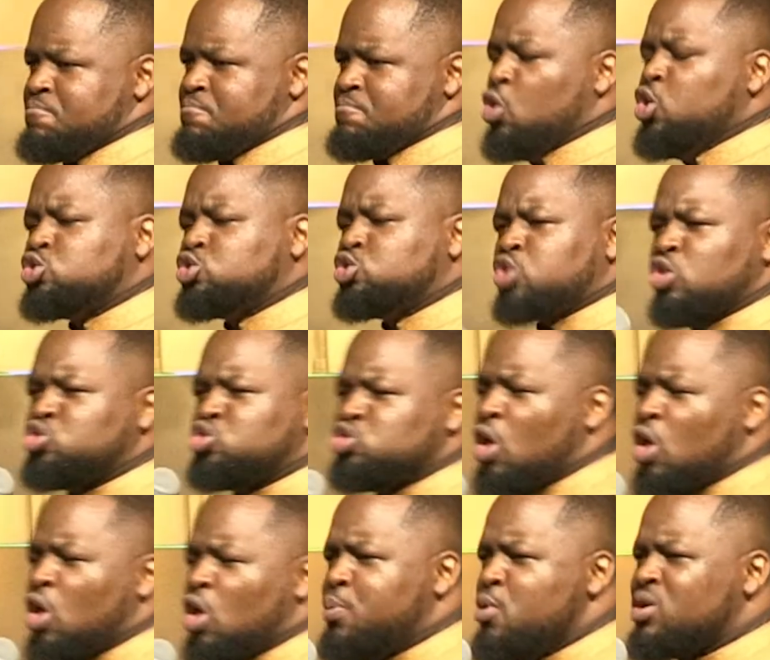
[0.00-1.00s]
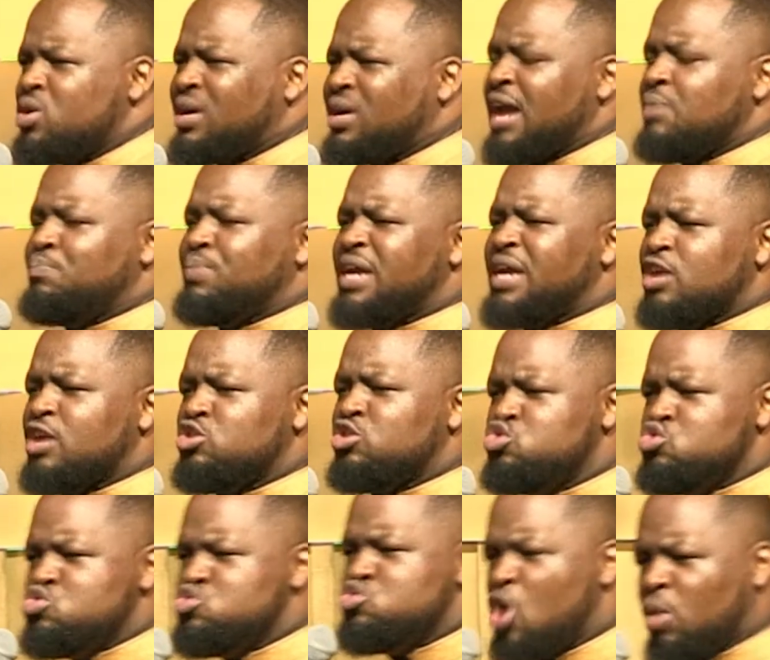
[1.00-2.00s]
Who told you your book can be a
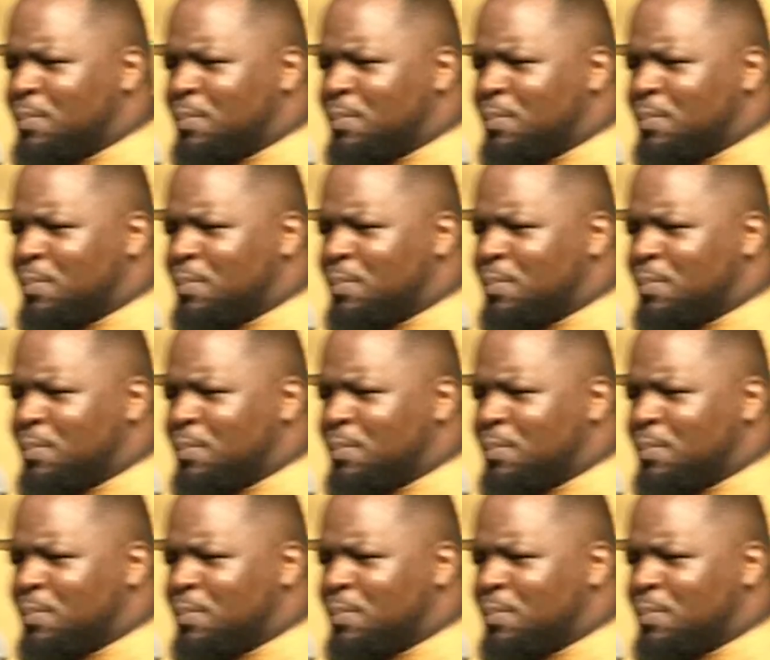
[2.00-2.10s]
New York